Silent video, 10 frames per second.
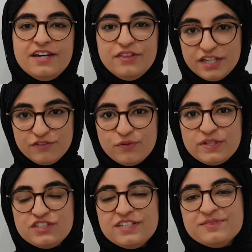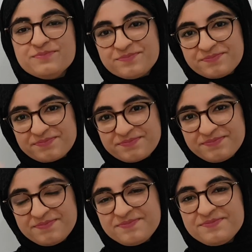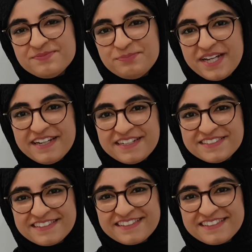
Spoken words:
Thank you for watching. Bye!